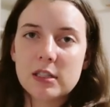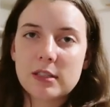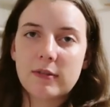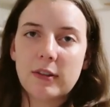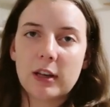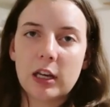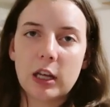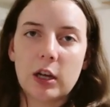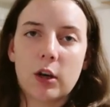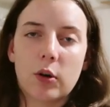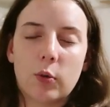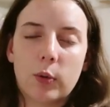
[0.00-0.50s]

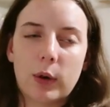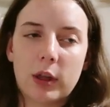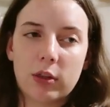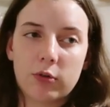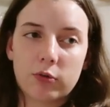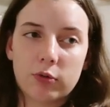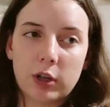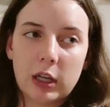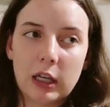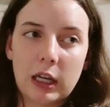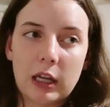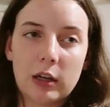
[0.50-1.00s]
video with
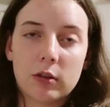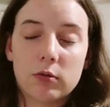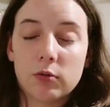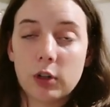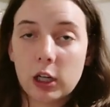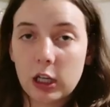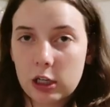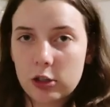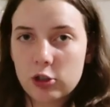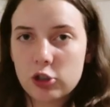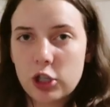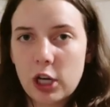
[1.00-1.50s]
reading
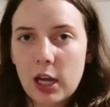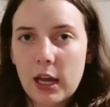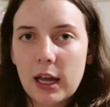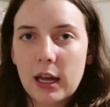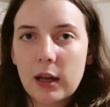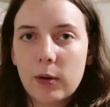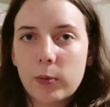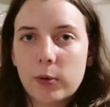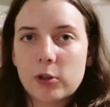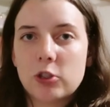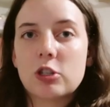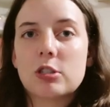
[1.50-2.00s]

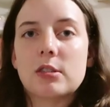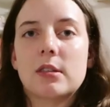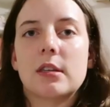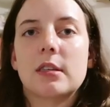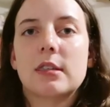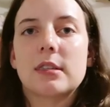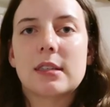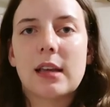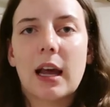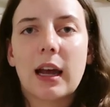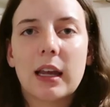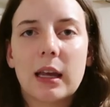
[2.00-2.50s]
Ricochet, which is the
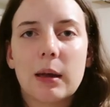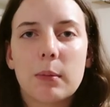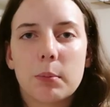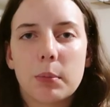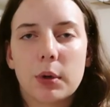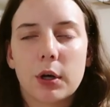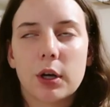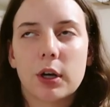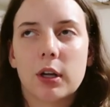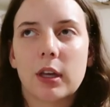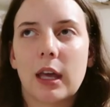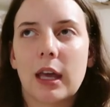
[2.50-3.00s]
second
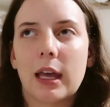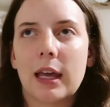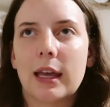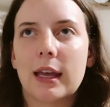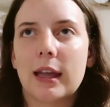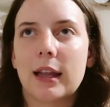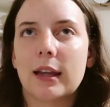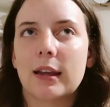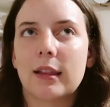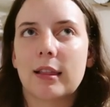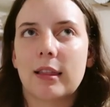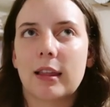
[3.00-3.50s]
book
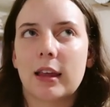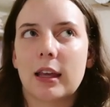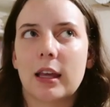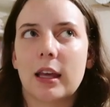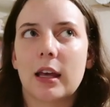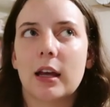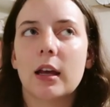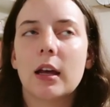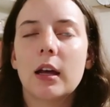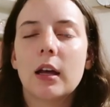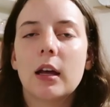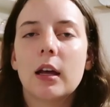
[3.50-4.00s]
in
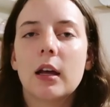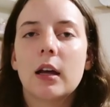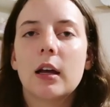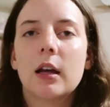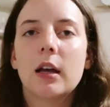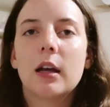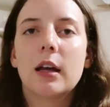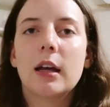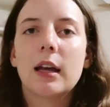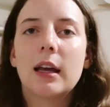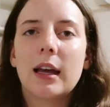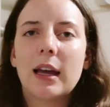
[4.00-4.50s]
the
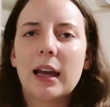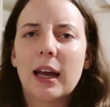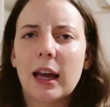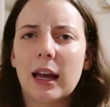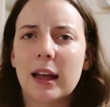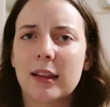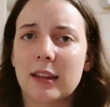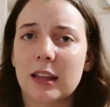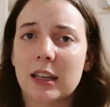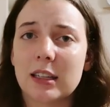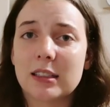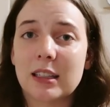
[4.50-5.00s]

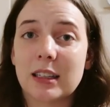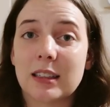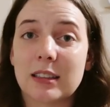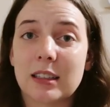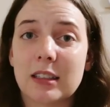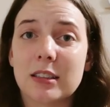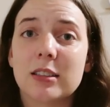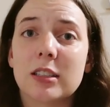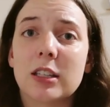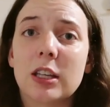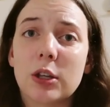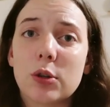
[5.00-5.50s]

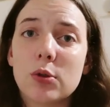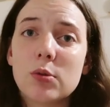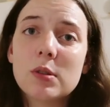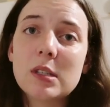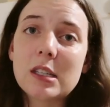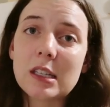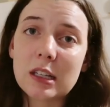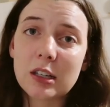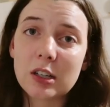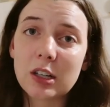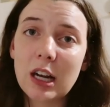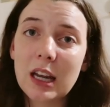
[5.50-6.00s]
Addicted to You
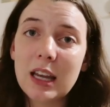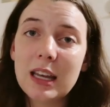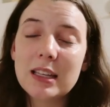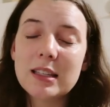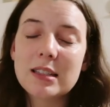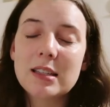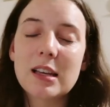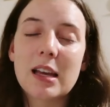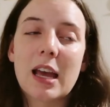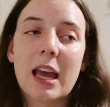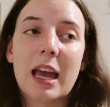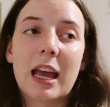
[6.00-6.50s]

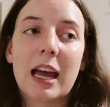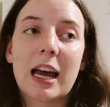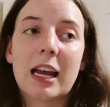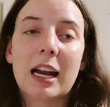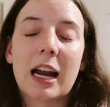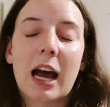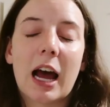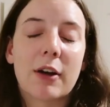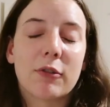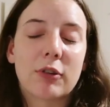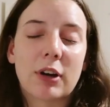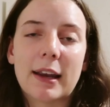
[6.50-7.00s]
series. And
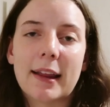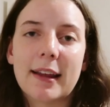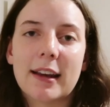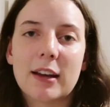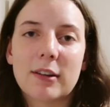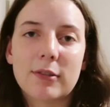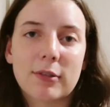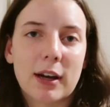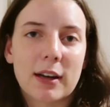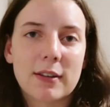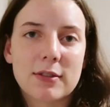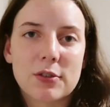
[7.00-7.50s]
I rated
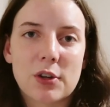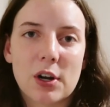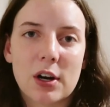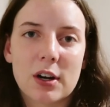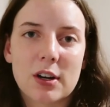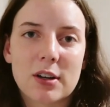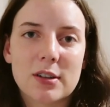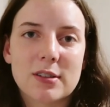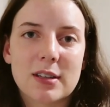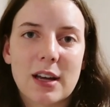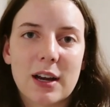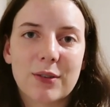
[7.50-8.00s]
it 5
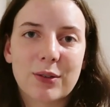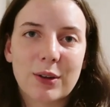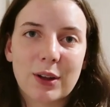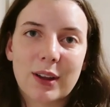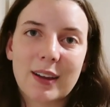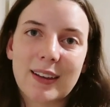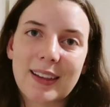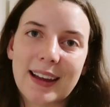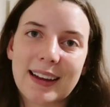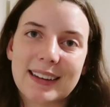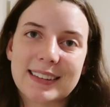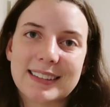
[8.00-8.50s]
stars. I
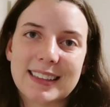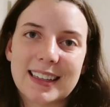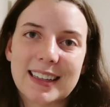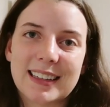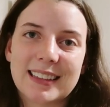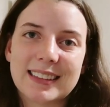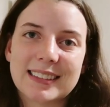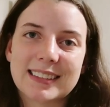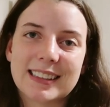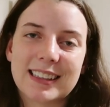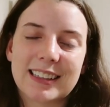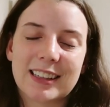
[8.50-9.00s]
really liked
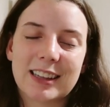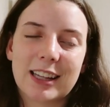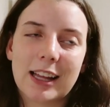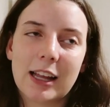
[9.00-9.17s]
it.